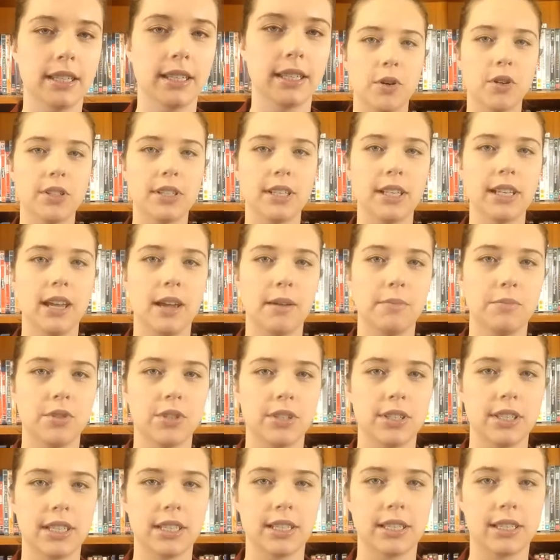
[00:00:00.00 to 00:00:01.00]
Mostly I'm
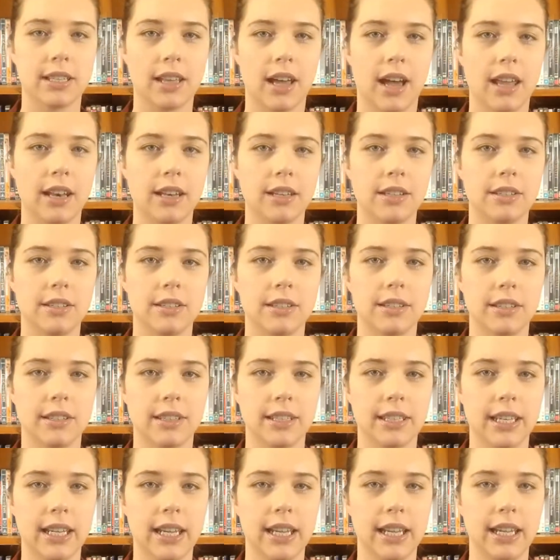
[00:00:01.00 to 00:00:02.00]
just excited to
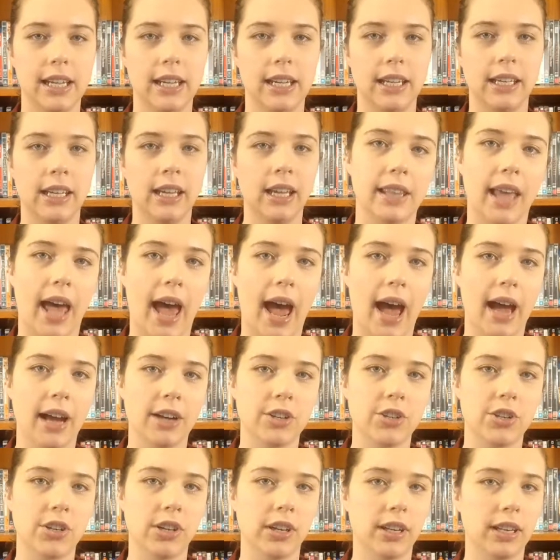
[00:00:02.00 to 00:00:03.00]
see the
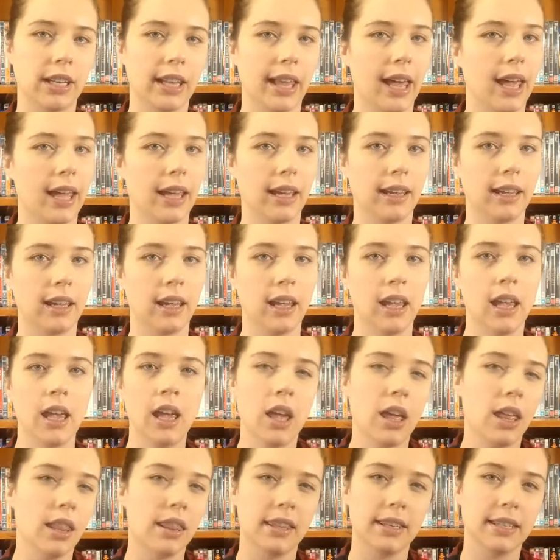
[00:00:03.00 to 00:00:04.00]
action. Like,
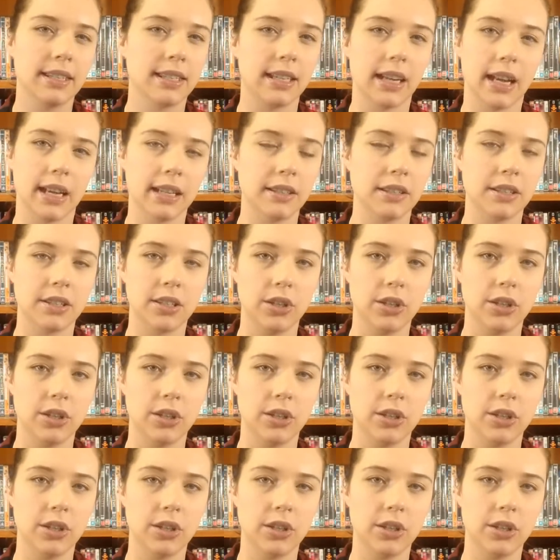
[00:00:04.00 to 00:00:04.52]
the stunts